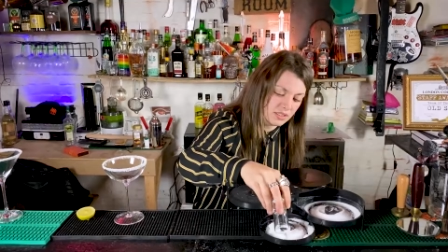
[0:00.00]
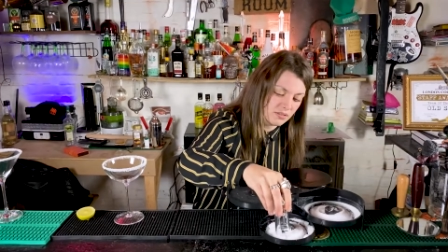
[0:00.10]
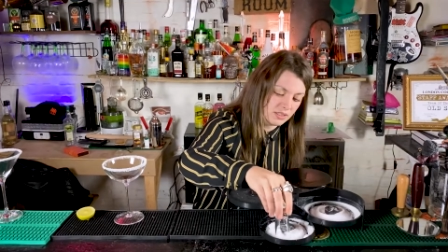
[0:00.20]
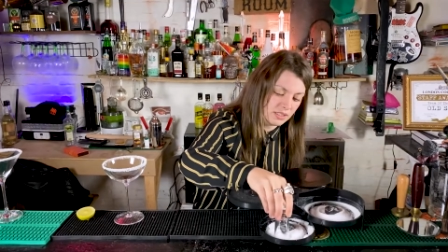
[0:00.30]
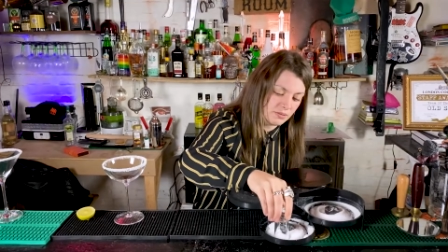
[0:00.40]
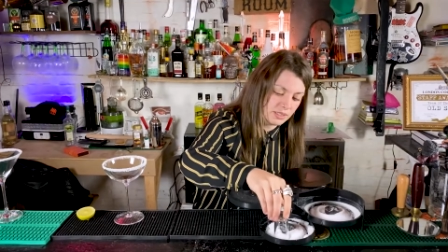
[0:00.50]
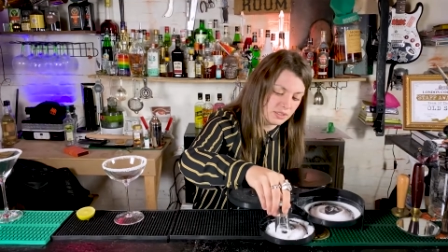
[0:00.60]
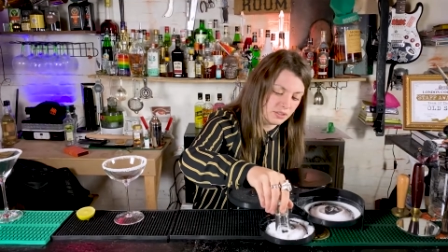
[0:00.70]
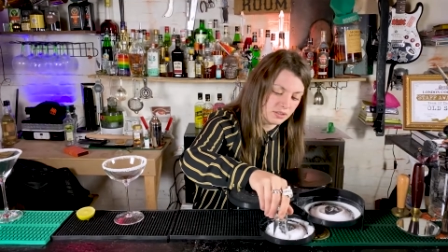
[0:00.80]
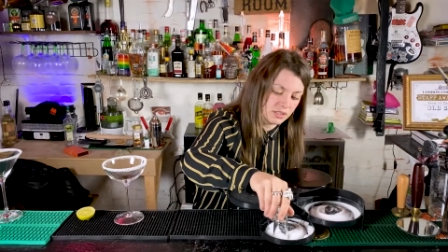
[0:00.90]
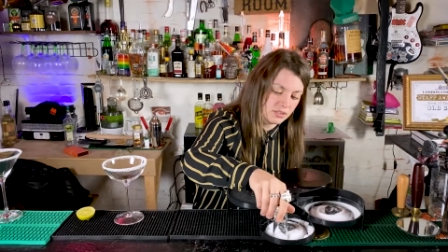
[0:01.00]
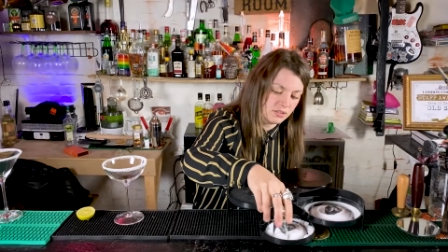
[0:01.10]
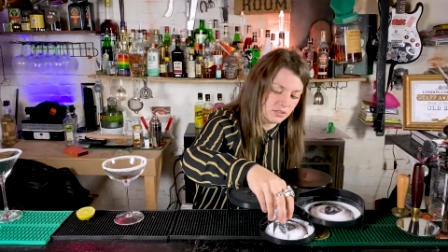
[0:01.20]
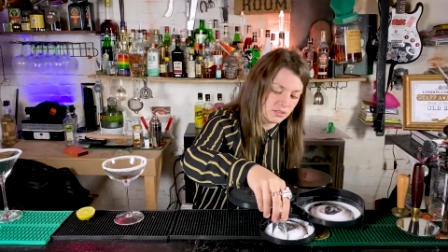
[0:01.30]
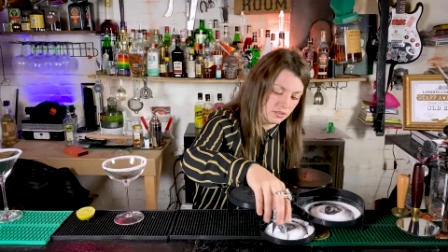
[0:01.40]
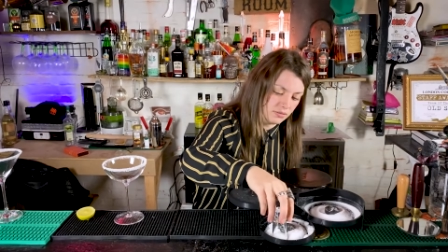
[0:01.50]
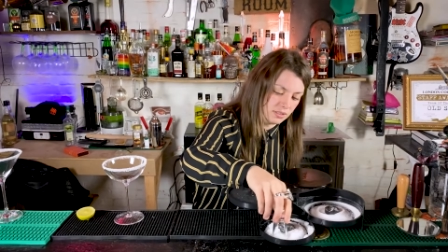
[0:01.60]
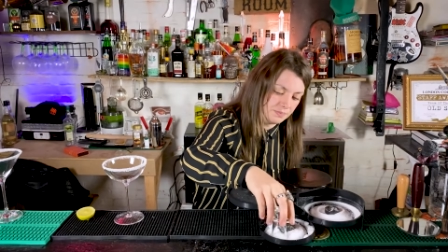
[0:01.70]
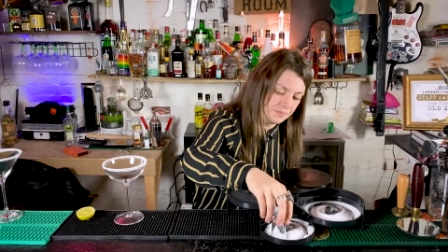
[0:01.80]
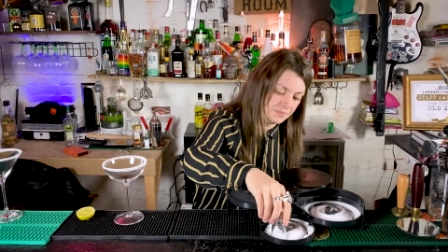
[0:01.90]
don't really know many shots that do the salt
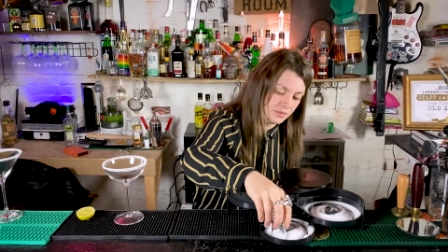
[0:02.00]
rim.